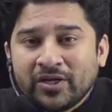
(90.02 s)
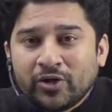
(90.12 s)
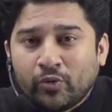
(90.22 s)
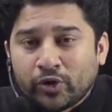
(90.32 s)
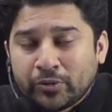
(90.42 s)

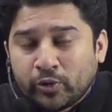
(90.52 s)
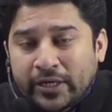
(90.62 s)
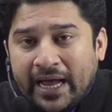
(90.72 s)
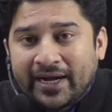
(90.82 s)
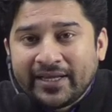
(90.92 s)
Now what about
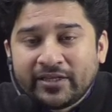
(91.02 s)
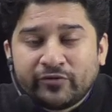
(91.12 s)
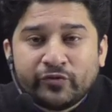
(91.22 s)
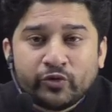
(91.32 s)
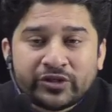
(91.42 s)
adding the
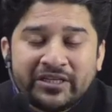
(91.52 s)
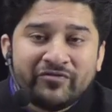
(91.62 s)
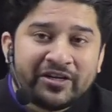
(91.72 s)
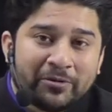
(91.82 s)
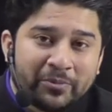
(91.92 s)
fourth
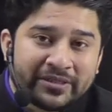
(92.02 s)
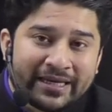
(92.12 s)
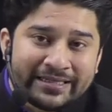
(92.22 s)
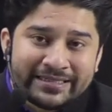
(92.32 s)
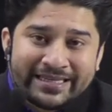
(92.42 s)
even number
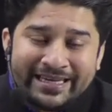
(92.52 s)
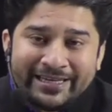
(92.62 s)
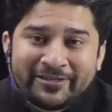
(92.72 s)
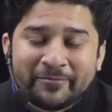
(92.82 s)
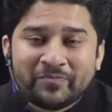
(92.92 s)
that is
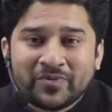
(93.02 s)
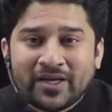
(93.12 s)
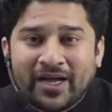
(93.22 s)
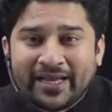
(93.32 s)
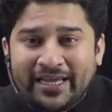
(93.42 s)
8?
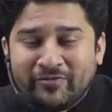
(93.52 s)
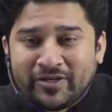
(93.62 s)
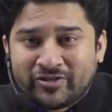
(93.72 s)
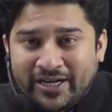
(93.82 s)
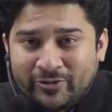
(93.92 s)
Again we'll
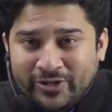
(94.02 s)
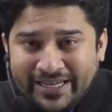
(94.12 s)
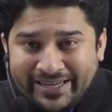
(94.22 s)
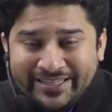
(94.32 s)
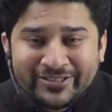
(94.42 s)
try to
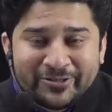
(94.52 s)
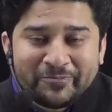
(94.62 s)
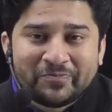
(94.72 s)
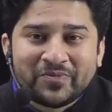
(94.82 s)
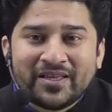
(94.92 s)
rearrange
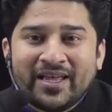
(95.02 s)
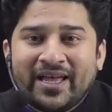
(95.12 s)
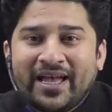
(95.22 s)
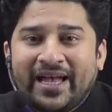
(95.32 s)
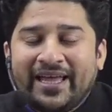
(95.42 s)

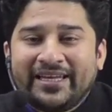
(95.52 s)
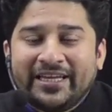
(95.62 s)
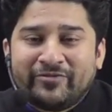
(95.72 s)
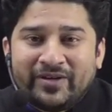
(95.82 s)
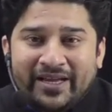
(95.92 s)
and
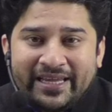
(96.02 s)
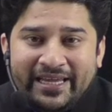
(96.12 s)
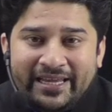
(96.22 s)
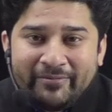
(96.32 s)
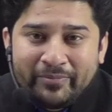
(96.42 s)
it will
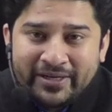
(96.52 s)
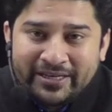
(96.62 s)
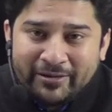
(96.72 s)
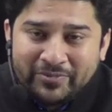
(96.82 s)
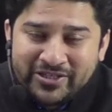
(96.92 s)
again build
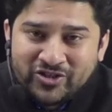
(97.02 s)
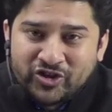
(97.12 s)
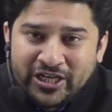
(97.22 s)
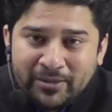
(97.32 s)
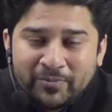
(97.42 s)
up this
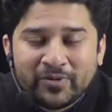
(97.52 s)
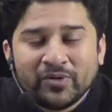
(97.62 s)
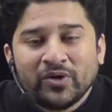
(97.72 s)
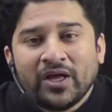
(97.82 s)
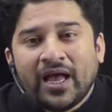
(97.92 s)
shape
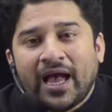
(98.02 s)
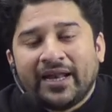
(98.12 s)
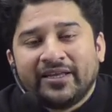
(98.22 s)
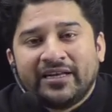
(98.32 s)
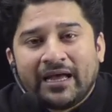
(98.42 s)

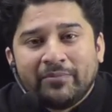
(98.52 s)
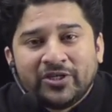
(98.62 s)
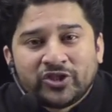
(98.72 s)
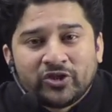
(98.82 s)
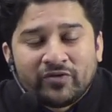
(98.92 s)
and the
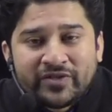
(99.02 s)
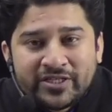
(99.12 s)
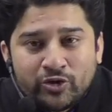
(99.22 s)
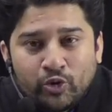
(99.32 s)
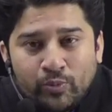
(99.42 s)
dimension of
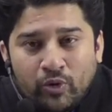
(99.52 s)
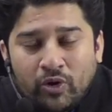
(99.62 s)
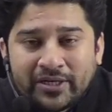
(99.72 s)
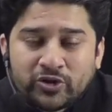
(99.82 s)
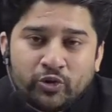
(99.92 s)
this
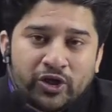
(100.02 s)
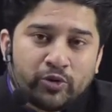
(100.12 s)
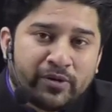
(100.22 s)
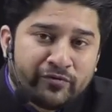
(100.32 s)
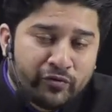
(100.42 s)
oblong is going to
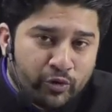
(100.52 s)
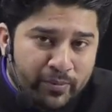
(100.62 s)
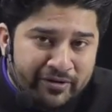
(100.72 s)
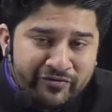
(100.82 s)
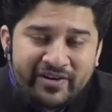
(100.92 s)
be 4
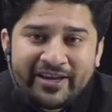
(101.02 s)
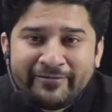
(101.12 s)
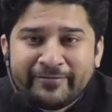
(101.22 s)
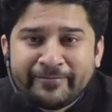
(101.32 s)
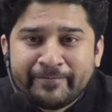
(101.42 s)
by 5.